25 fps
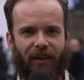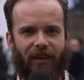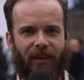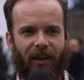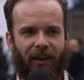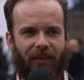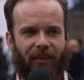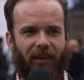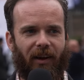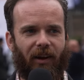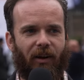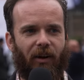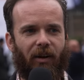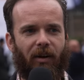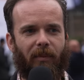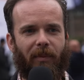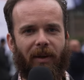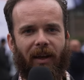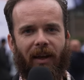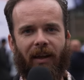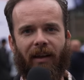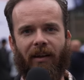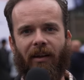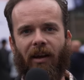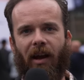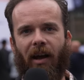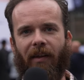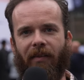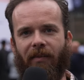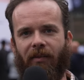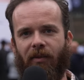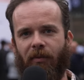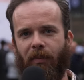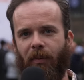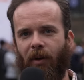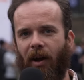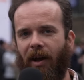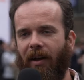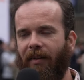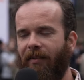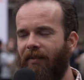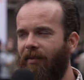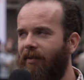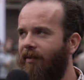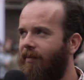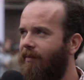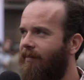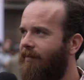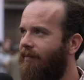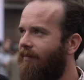and that they're going to be caught
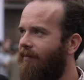surprised.